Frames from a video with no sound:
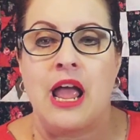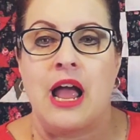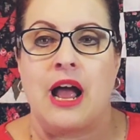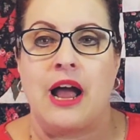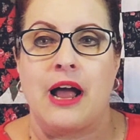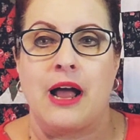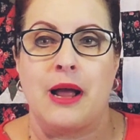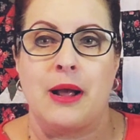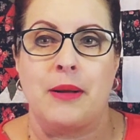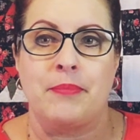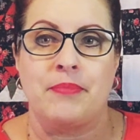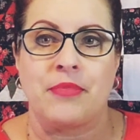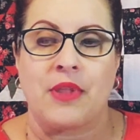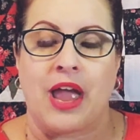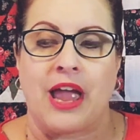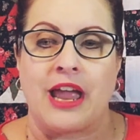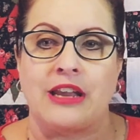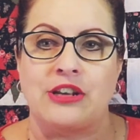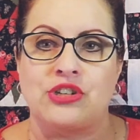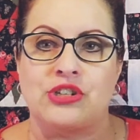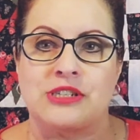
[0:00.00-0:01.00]

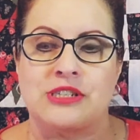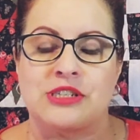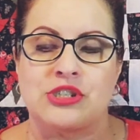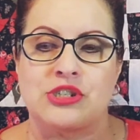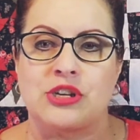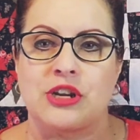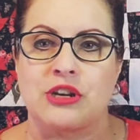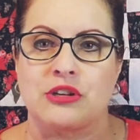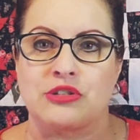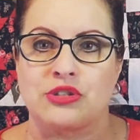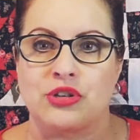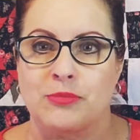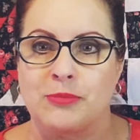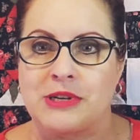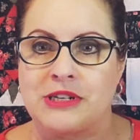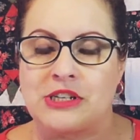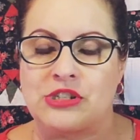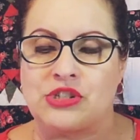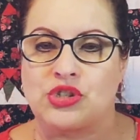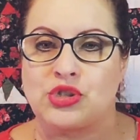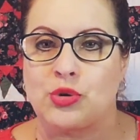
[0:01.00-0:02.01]
I just took
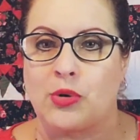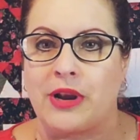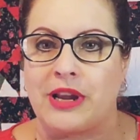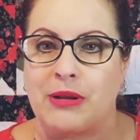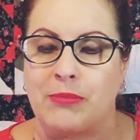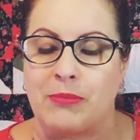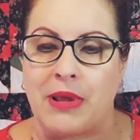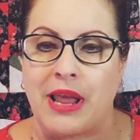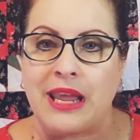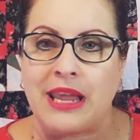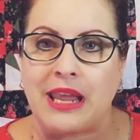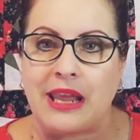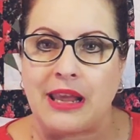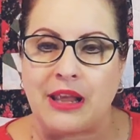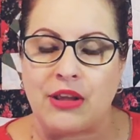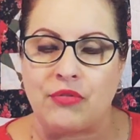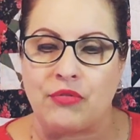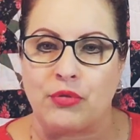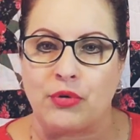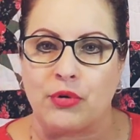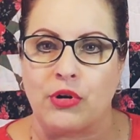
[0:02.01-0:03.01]
tremendous joy in making
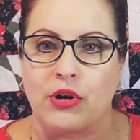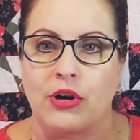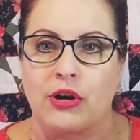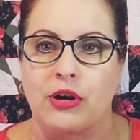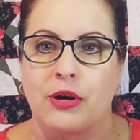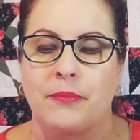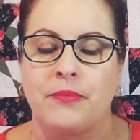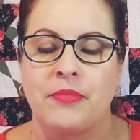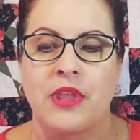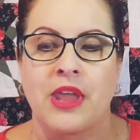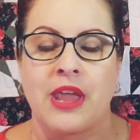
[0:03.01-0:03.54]
it for her.